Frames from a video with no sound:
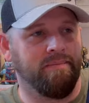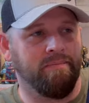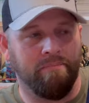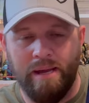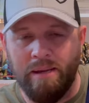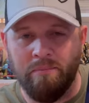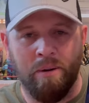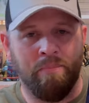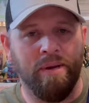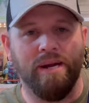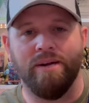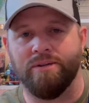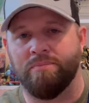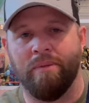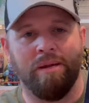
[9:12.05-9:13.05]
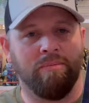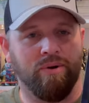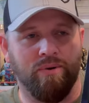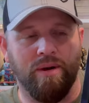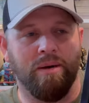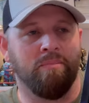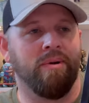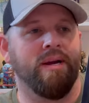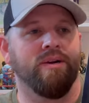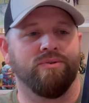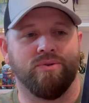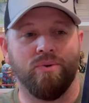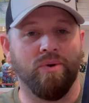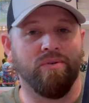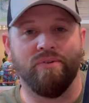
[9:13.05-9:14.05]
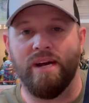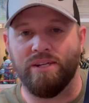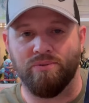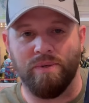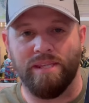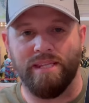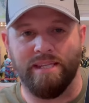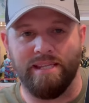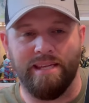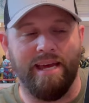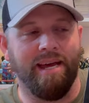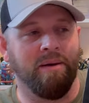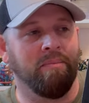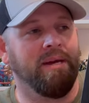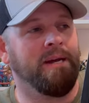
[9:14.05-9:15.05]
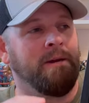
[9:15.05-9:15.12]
made my parents, made my grandparents, whoever I was with at the time,